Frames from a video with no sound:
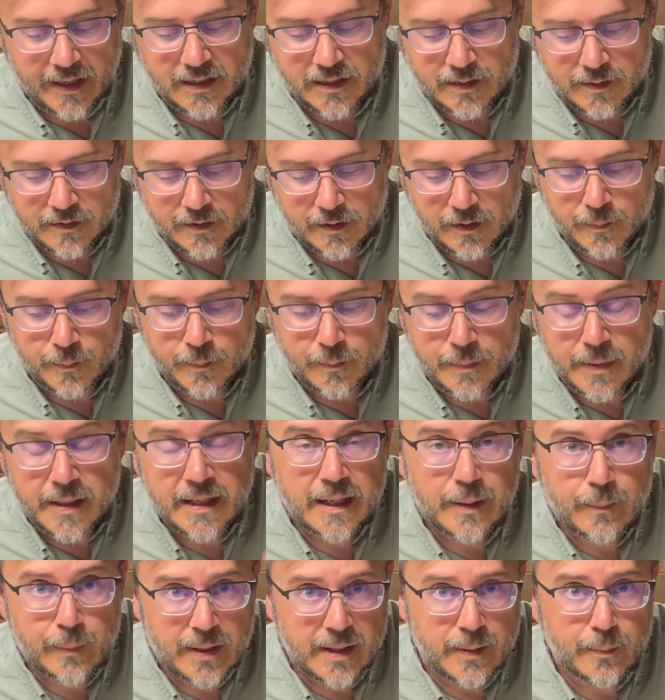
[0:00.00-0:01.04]
there are
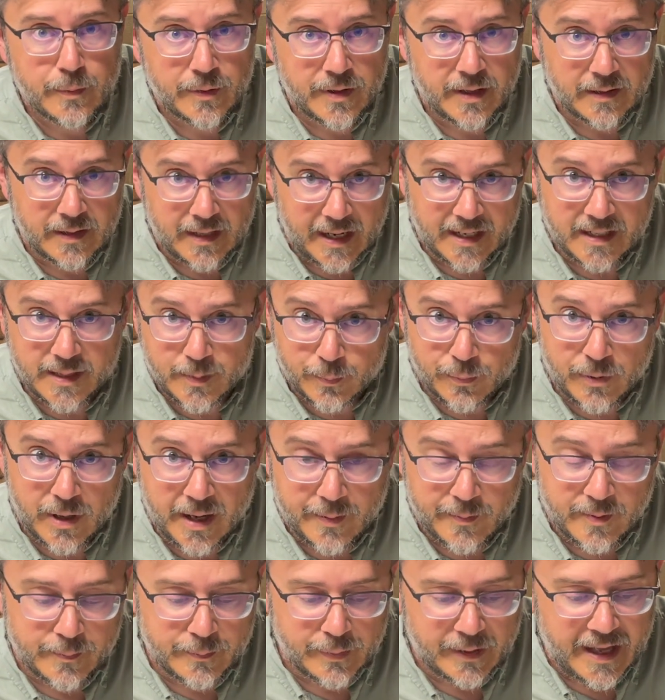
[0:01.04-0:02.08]
many people that like to
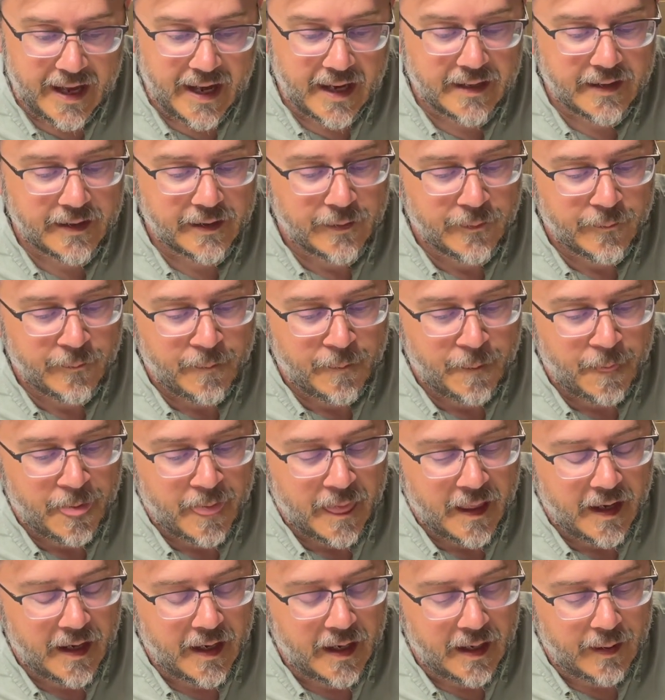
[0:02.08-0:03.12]
prime in black.
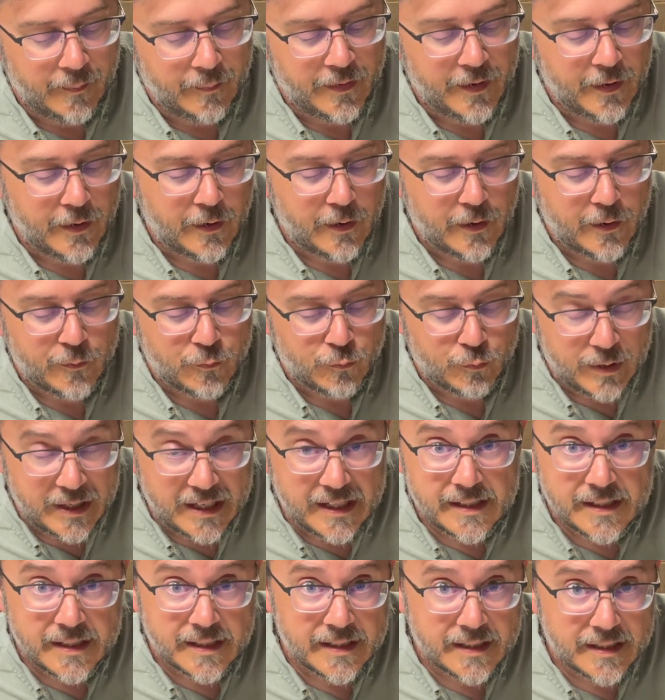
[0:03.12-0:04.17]
There are
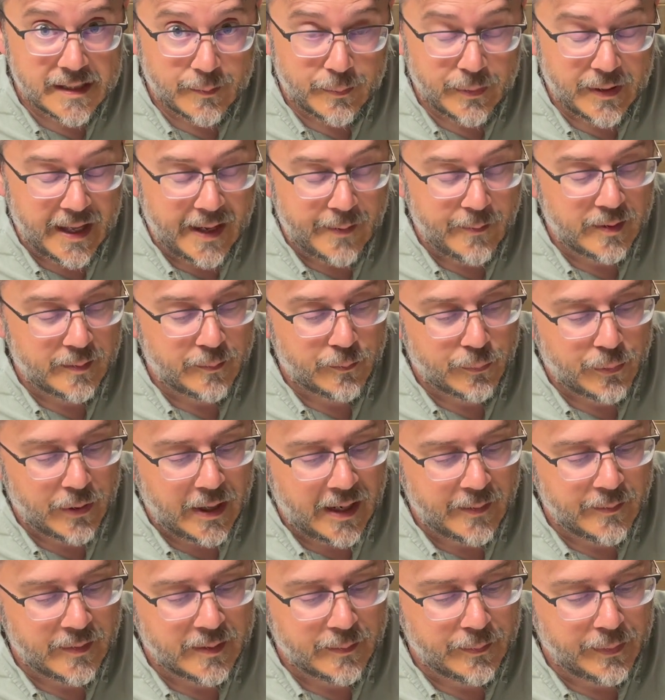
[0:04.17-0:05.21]
reasons to prime
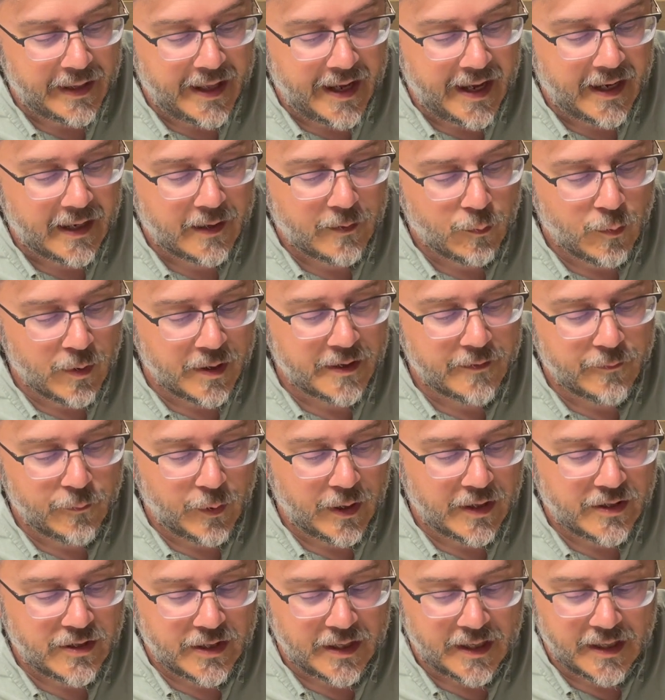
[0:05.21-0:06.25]
in black, one of
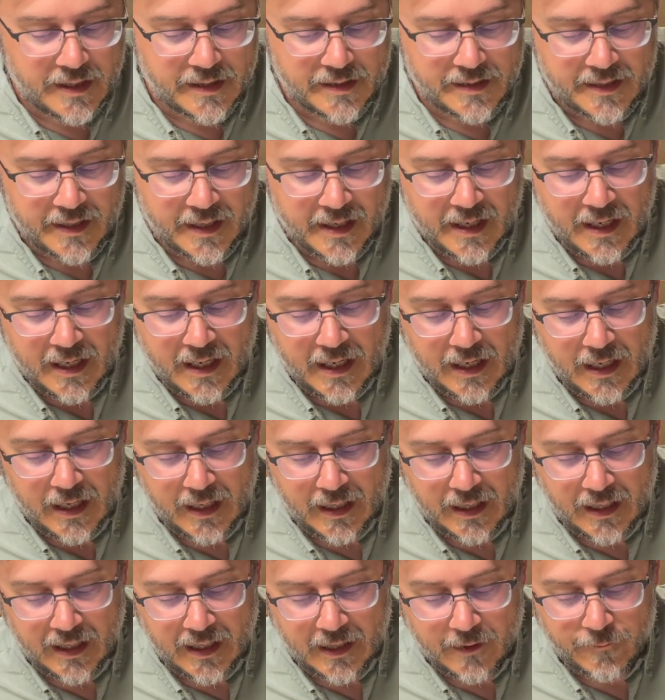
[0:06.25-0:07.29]
which is
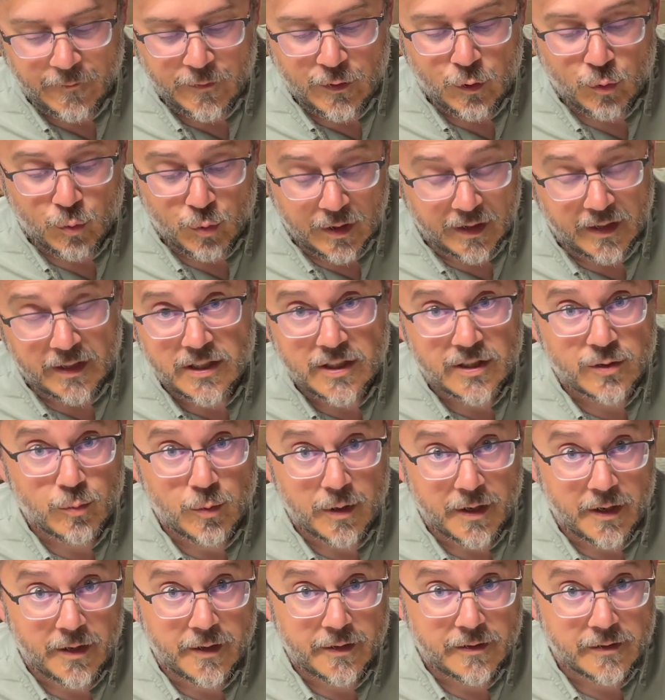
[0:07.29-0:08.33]
if you really just
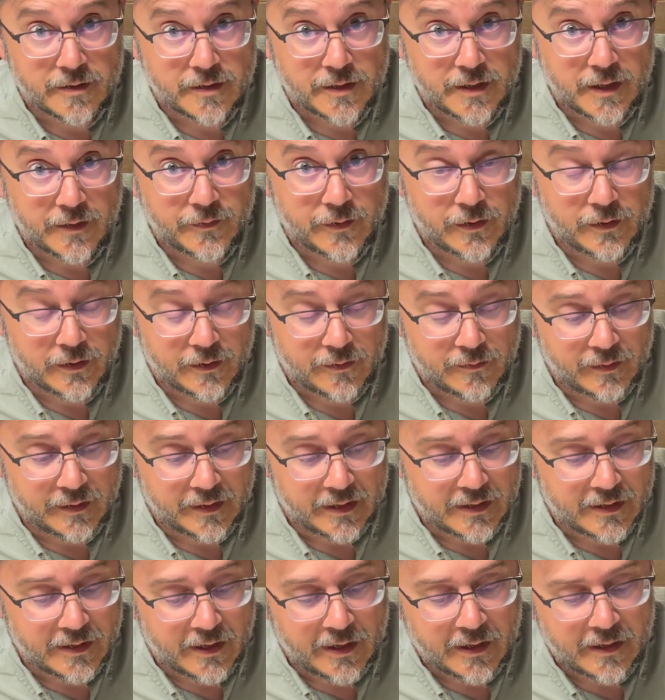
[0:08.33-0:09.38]
want all your stuff to look
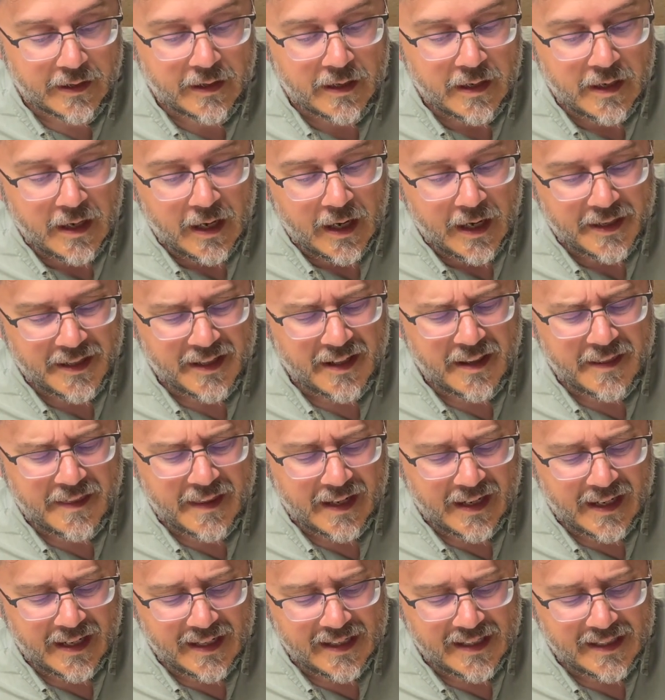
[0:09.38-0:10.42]
really dark. Another
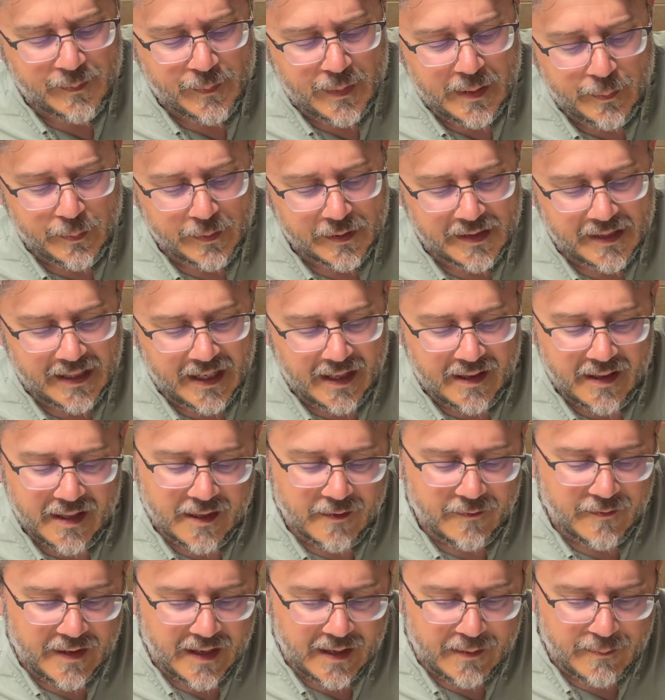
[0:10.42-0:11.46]
thing is people say that
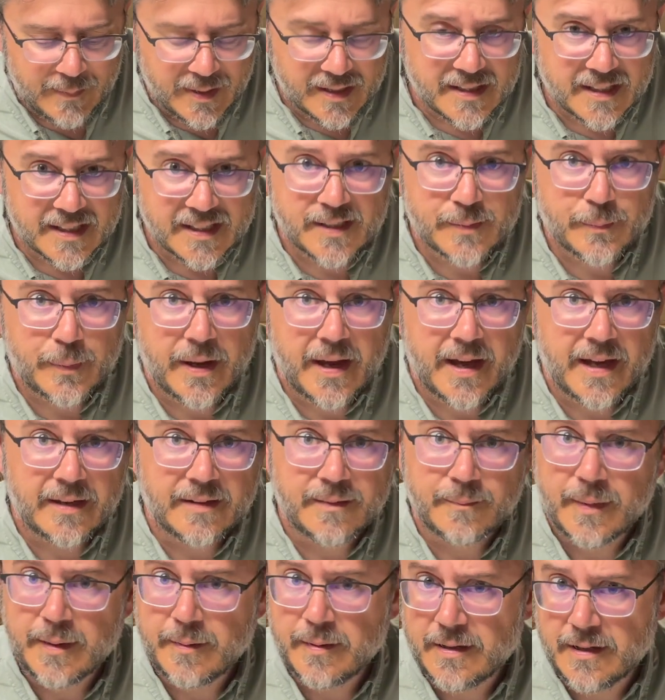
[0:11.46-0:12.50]
if they miss a
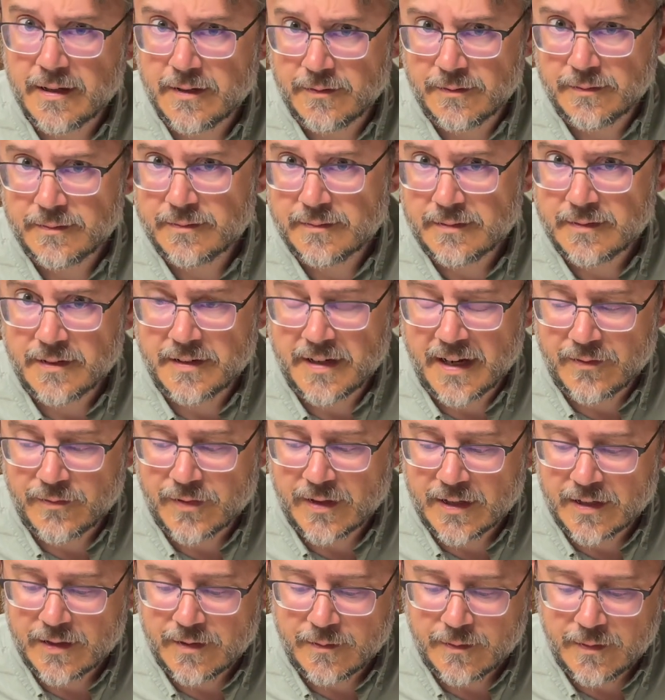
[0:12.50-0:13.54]
spot, maybe they're not
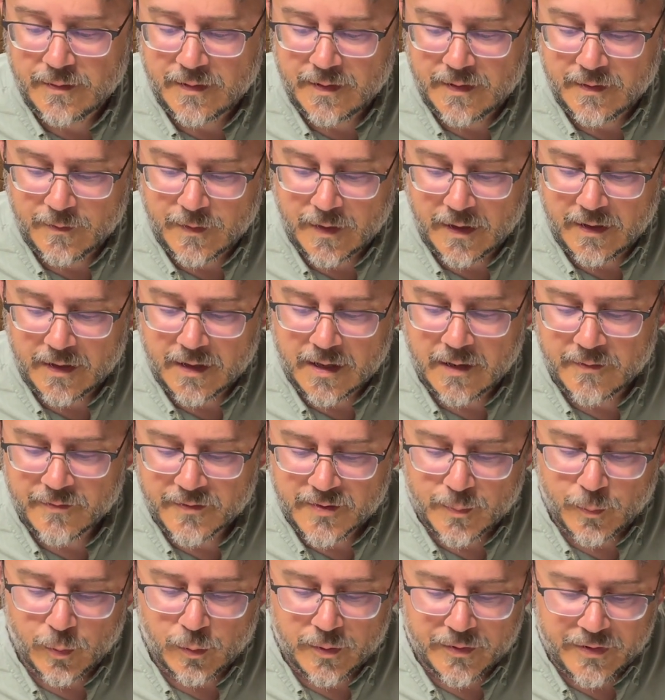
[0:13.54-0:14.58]
very
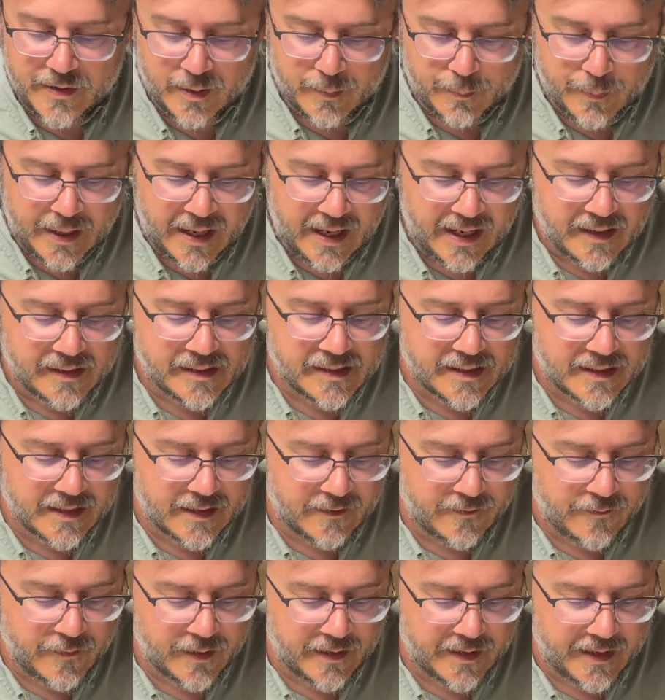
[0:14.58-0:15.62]
comfortable with their paints, and
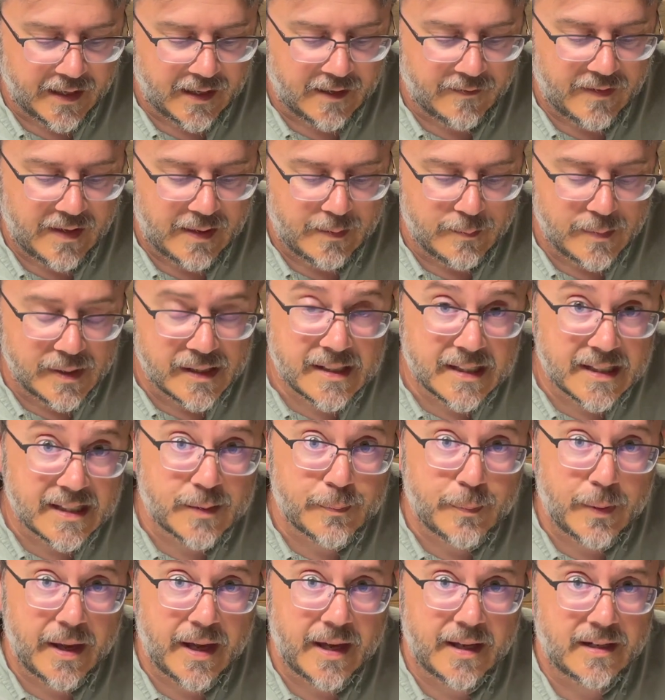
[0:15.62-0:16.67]
they feel like if they miss a
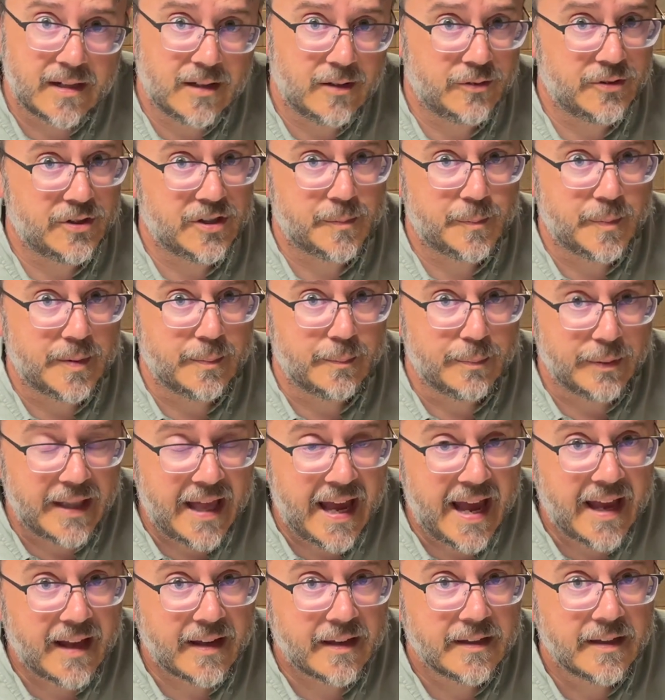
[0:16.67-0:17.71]
spot, it'll just be
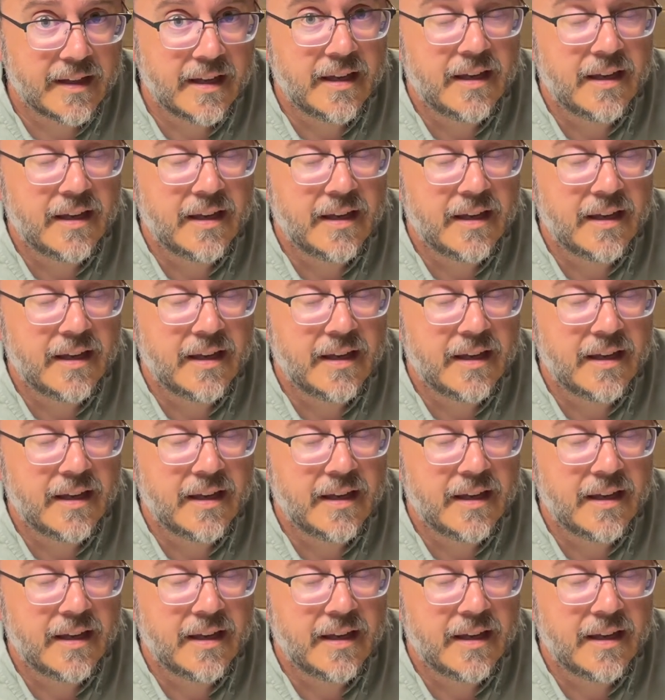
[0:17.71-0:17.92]
black,